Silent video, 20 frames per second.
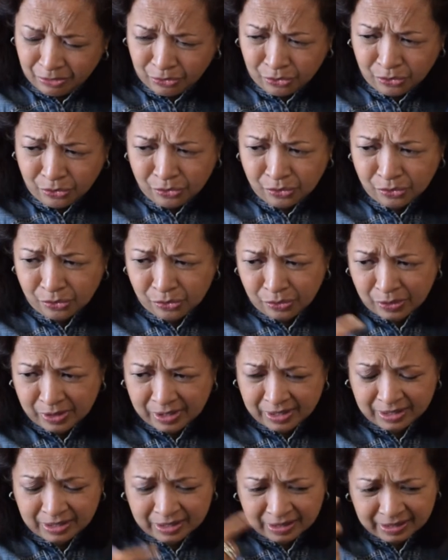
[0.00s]
who
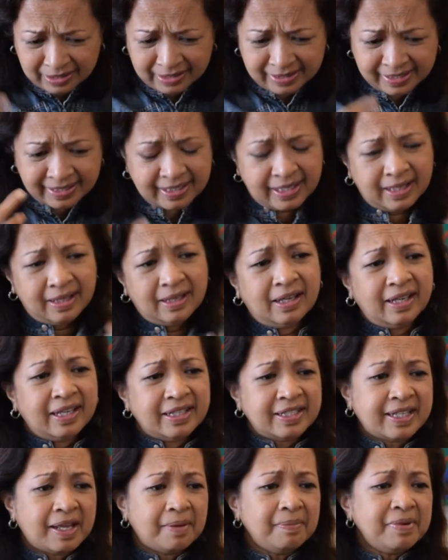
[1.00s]

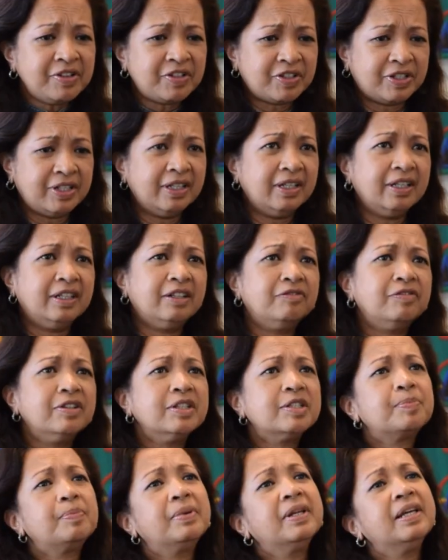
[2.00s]
established it in the
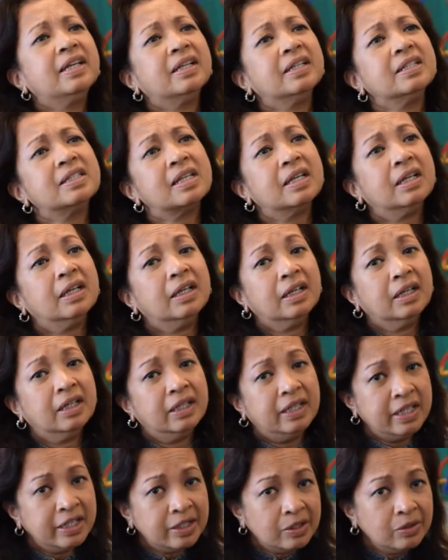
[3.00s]
first place
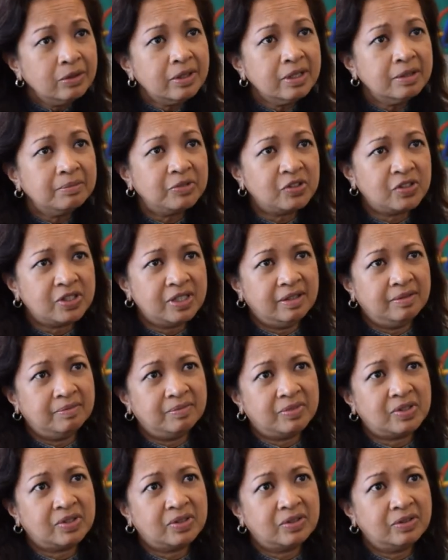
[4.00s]
included
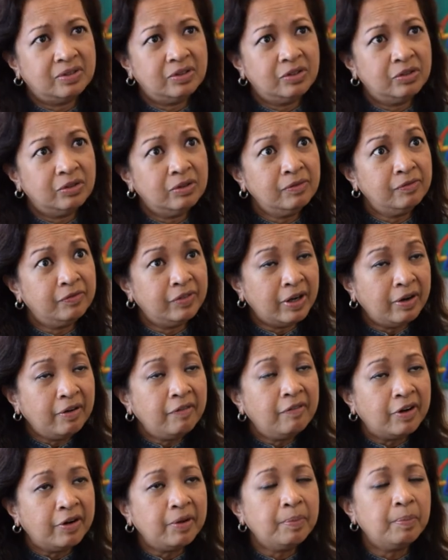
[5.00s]
Muslims, you know,
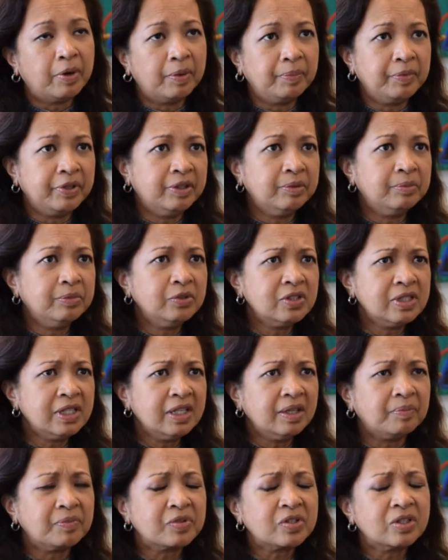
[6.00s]
very, very prominent
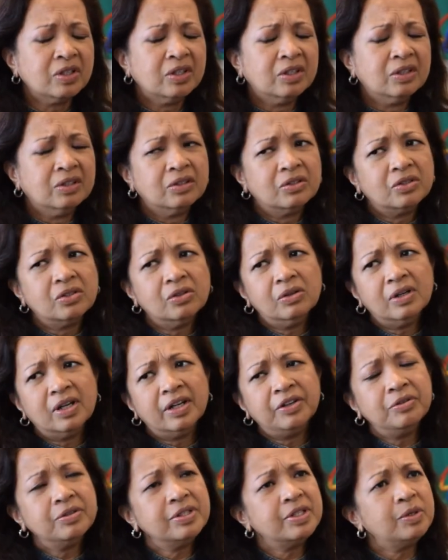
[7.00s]
Muslims. So
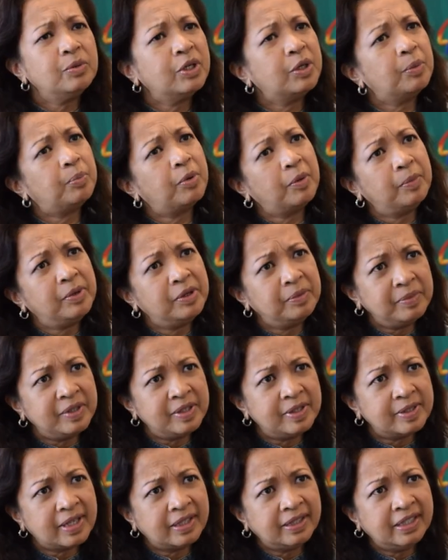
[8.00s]
I don't see what the problem
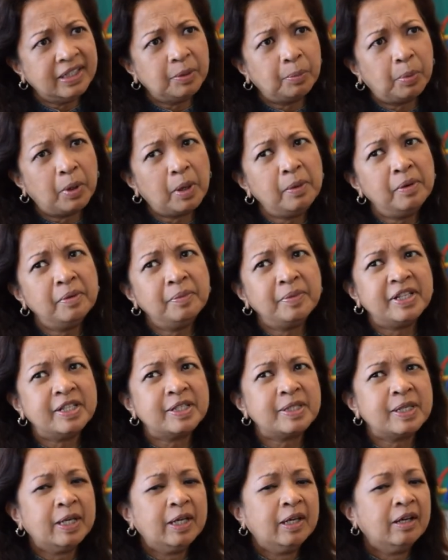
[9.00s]
is. I think the problem
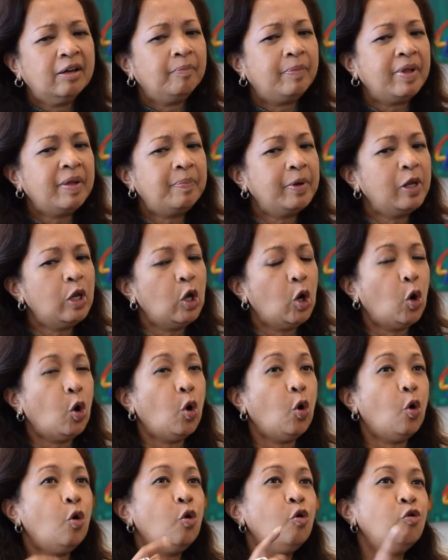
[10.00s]
is people
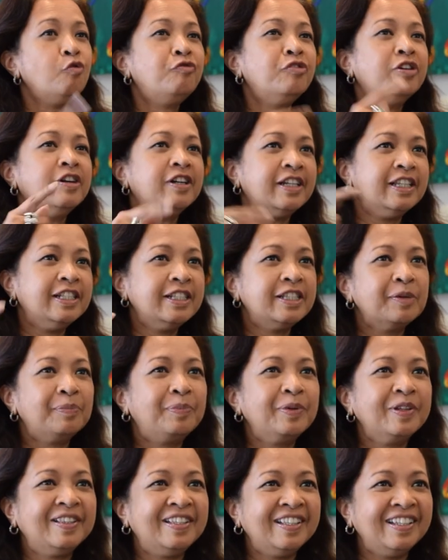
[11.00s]

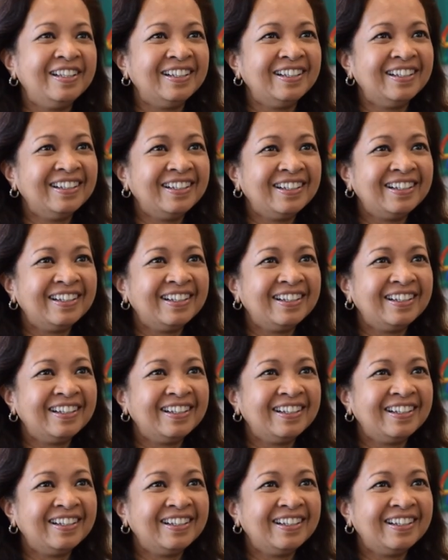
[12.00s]
over-interpreting